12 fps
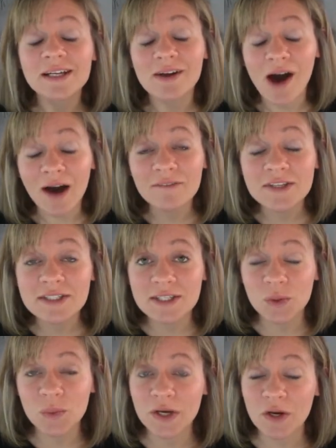Now,
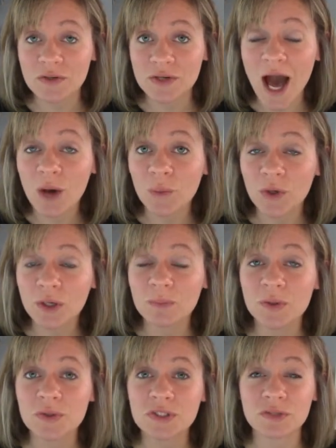obviously, we are not. We're
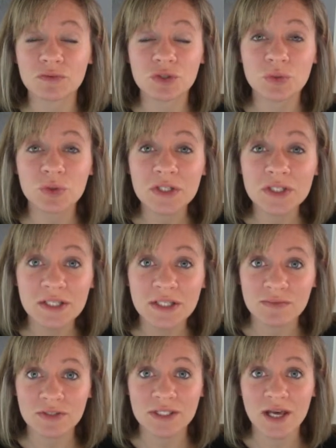composed of
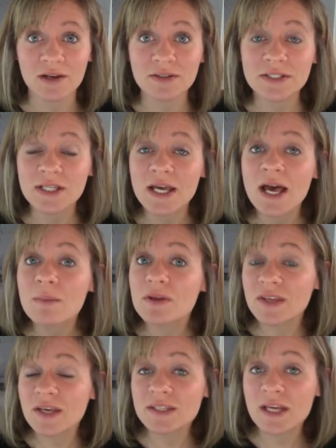trillions of cells,
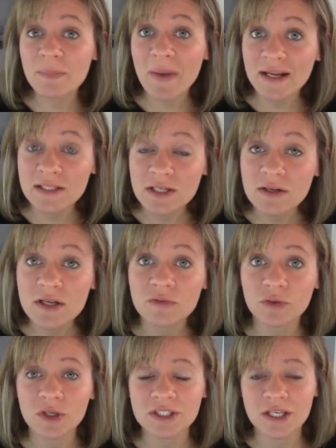but things like bacteria,
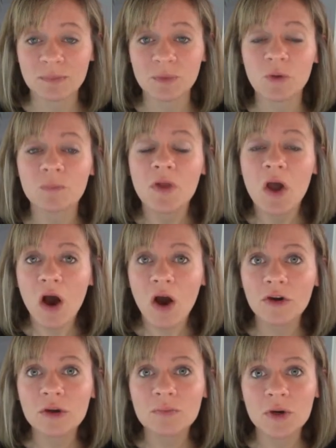for example,
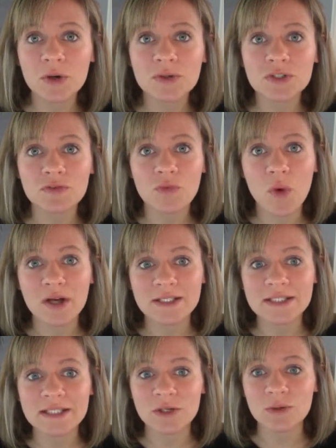are composed of one
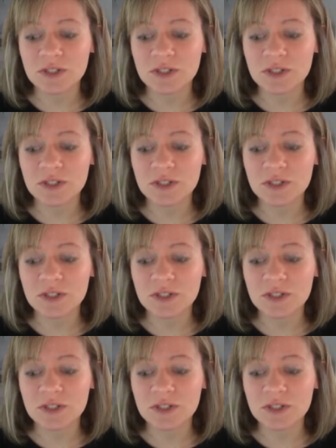single